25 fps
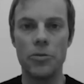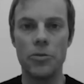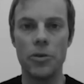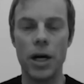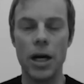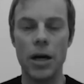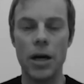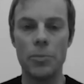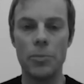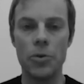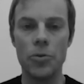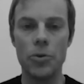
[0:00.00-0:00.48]

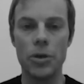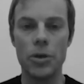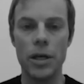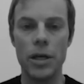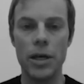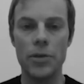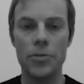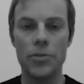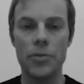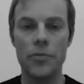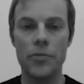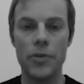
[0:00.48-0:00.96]
So I'm
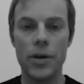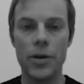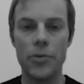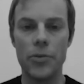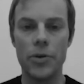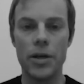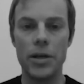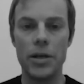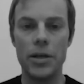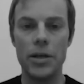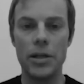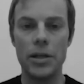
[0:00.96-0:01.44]
looking at the
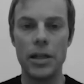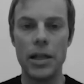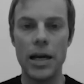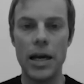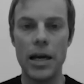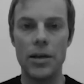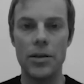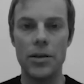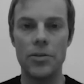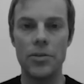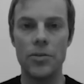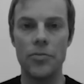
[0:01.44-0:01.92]
very
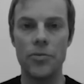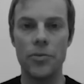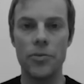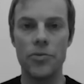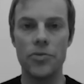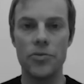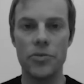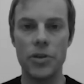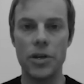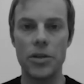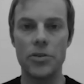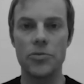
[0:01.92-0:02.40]

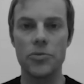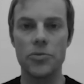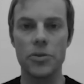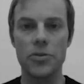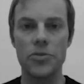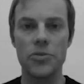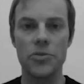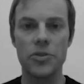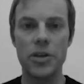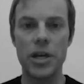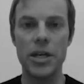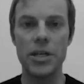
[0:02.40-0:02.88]
central
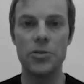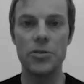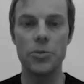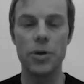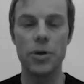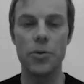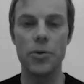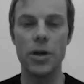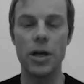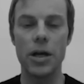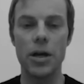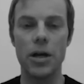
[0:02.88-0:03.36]
stage
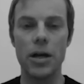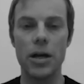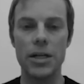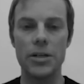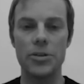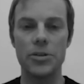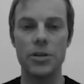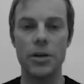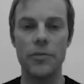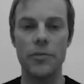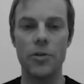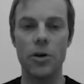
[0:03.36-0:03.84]
where we
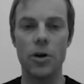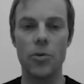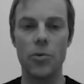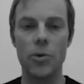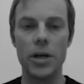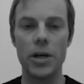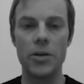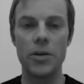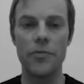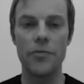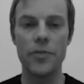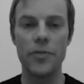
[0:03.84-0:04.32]
actually have
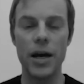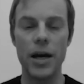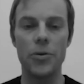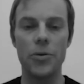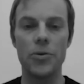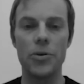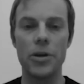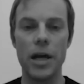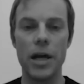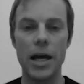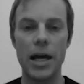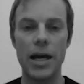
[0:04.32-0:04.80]
already
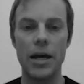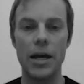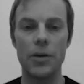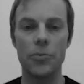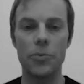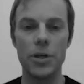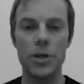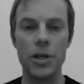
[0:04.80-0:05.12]
found a hand.